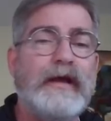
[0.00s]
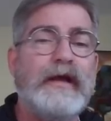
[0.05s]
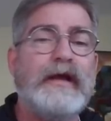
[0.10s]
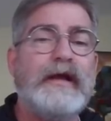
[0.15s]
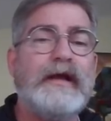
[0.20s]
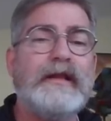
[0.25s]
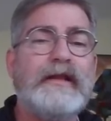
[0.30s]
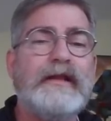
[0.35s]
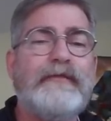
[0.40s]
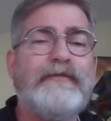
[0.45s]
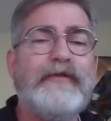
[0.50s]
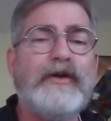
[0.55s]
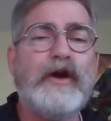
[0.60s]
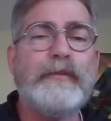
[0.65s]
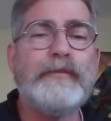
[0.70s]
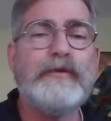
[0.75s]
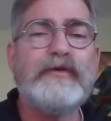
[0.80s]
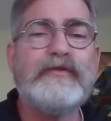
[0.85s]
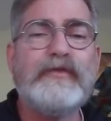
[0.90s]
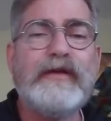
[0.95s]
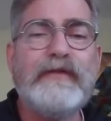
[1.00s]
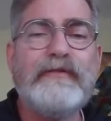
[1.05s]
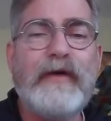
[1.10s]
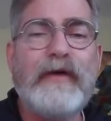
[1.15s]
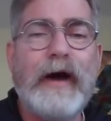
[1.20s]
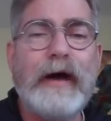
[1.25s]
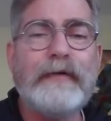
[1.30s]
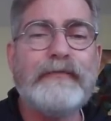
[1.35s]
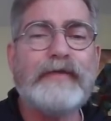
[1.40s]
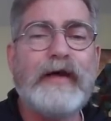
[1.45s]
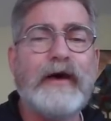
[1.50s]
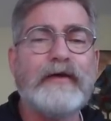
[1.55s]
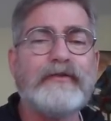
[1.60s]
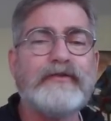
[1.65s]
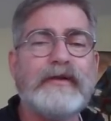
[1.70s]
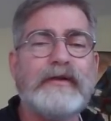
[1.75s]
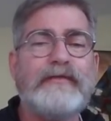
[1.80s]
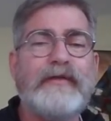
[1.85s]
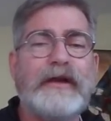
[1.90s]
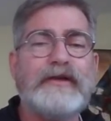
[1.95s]
in the film you see
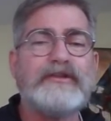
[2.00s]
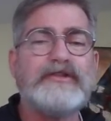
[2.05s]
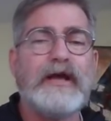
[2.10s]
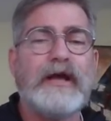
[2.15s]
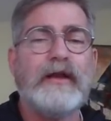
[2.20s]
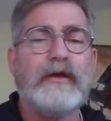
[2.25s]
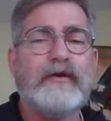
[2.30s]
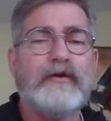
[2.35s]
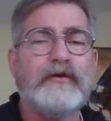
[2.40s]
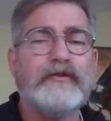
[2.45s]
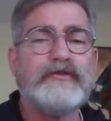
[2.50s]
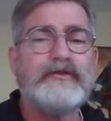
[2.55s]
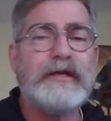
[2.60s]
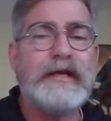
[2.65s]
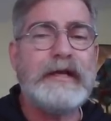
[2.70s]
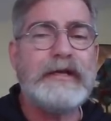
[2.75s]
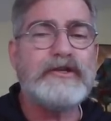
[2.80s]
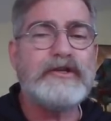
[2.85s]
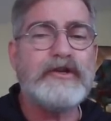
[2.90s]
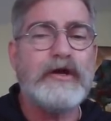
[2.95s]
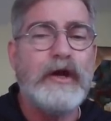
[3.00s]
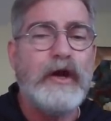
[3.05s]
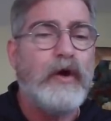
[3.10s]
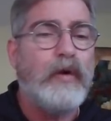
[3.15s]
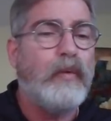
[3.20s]
5,000 evangelicals teach